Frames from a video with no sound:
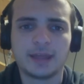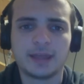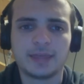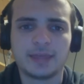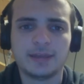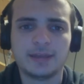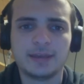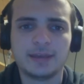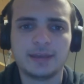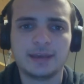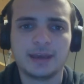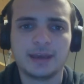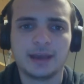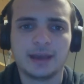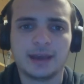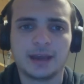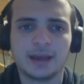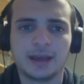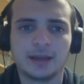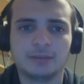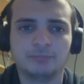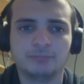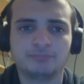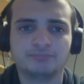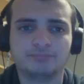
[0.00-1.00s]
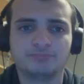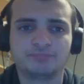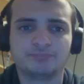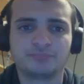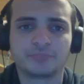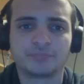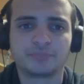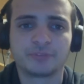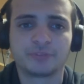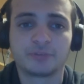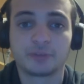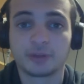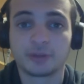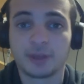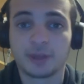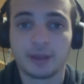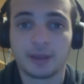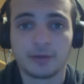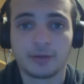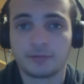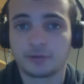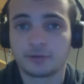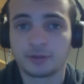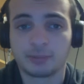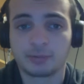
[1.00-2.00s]
For
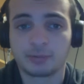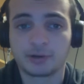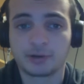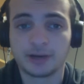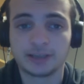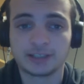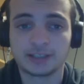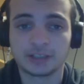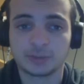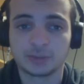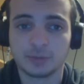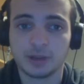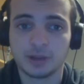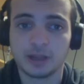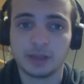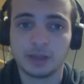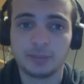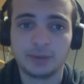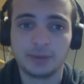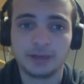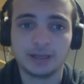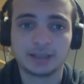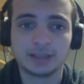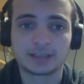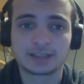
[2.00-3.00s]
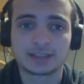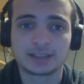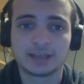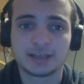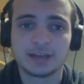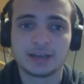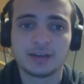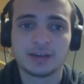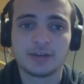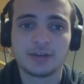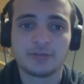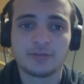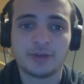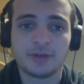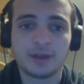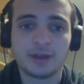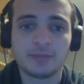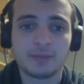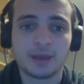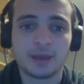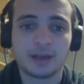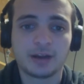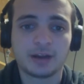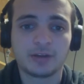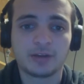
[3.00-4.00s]
the price as well. I mean, it's 5
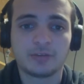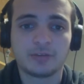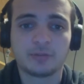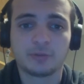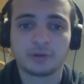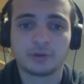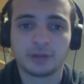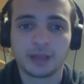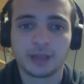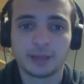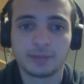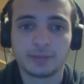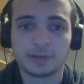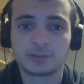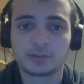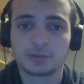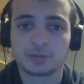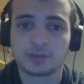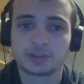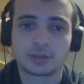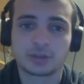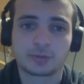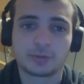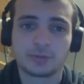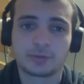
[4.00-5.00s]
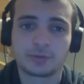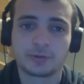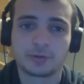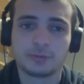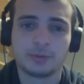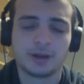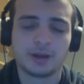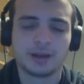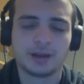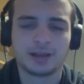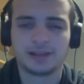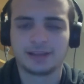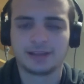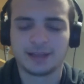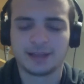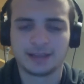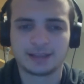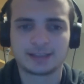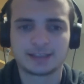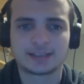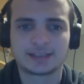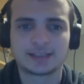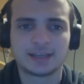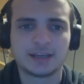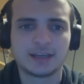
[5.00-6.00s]
mana, 4 damage, plus 3/3 body.
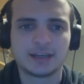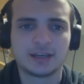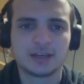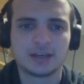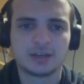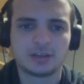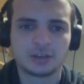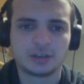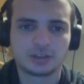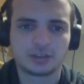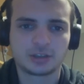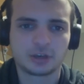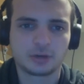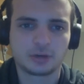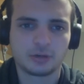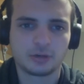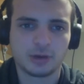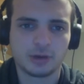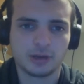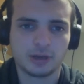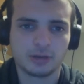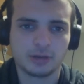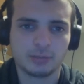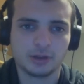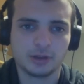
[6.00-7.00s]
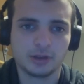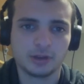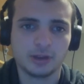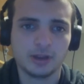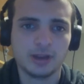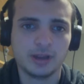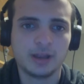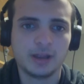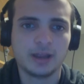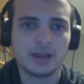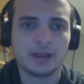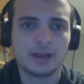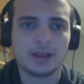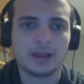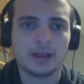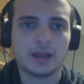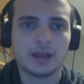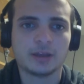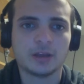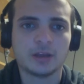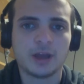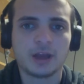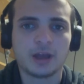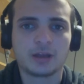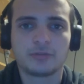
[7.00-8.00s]
That's just incredible. A
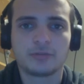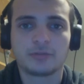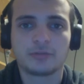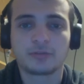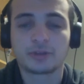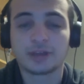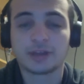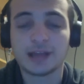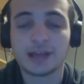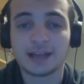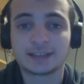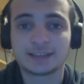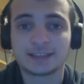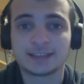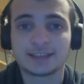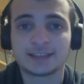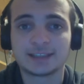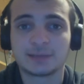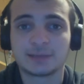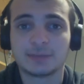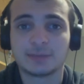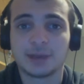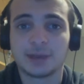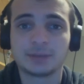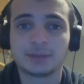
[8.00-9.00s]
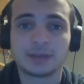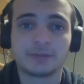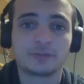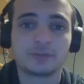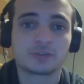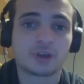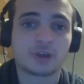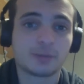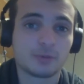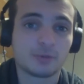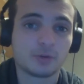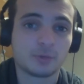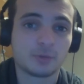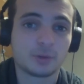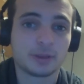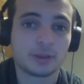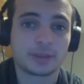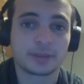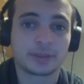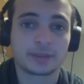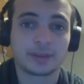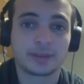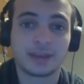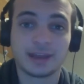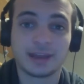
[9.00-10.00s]
lot of classes sometimes have trouble
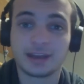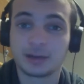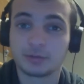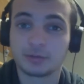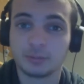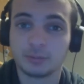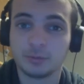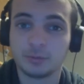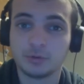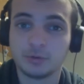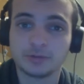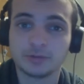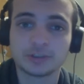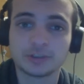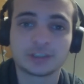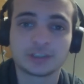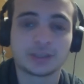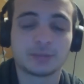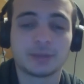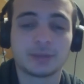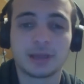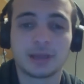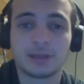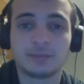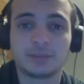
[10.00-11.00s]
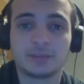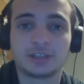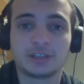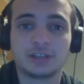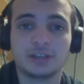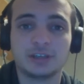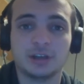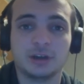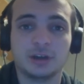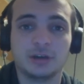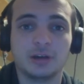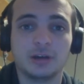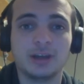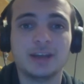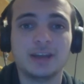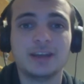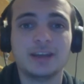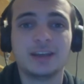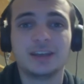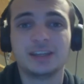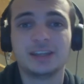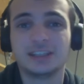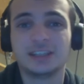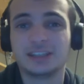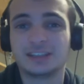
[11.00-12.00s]
with getting removal. Sometimes, you know,
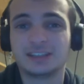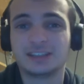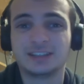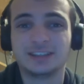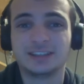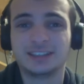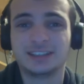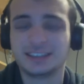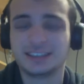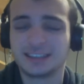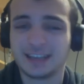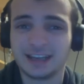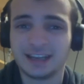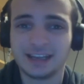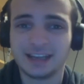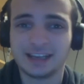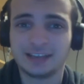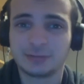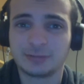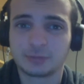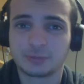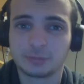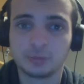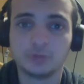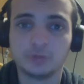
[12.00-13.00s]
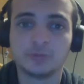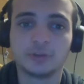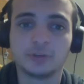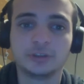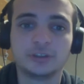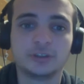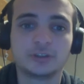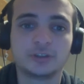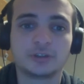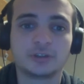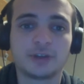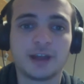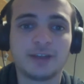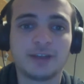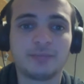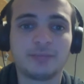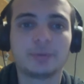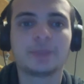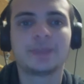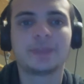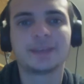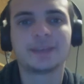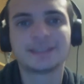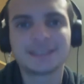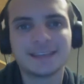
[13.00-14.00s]
you didn't get any removal in your draft,
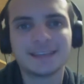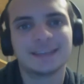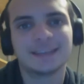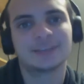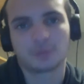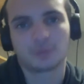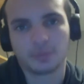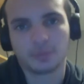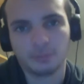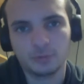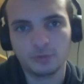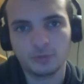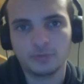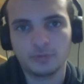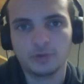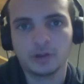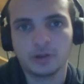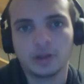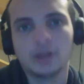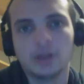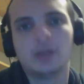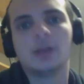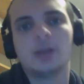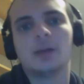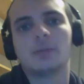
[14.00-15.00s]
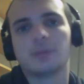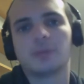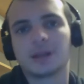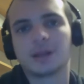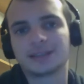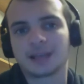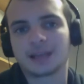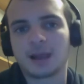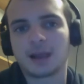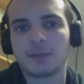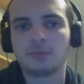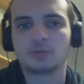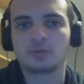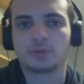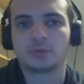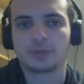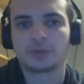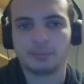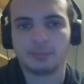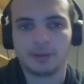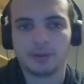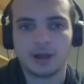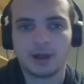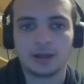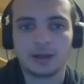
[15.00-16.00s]
but this is removal. Plus, it comes with
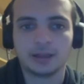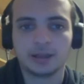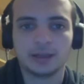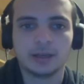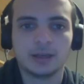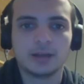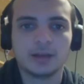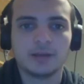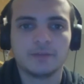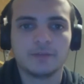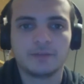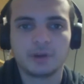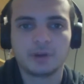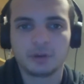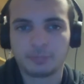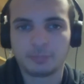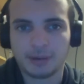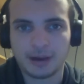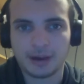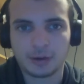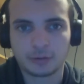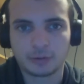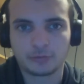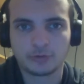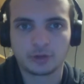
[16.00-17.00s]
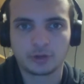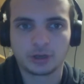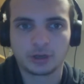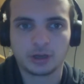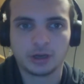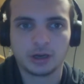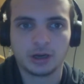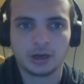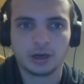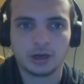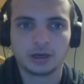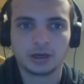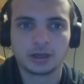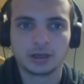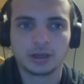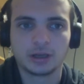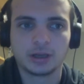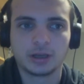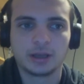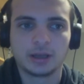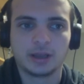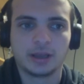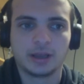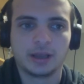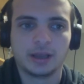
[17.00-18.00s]
the body. Very powerful card,
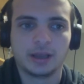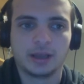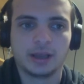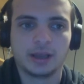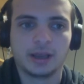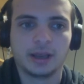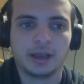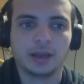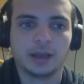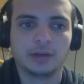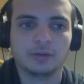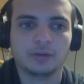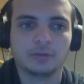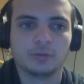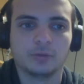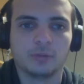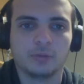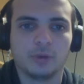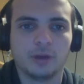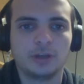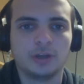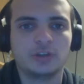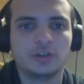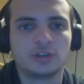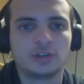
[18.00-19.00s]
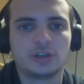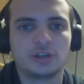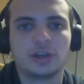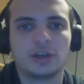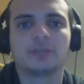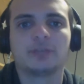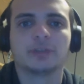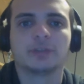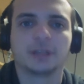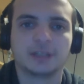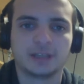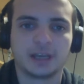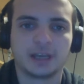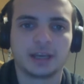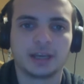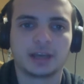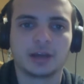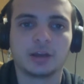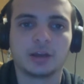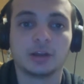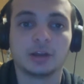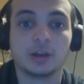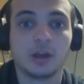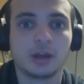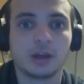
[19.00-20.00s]
and one you should definitely take
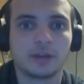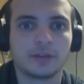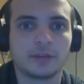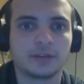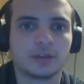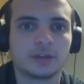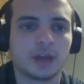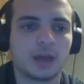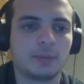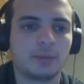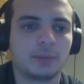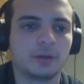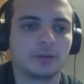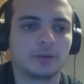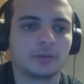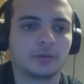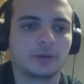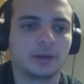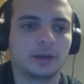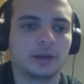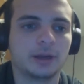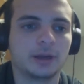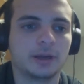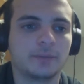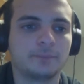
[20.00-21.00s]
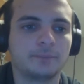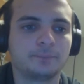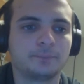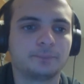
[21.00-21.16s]
a lot of the time in Arena.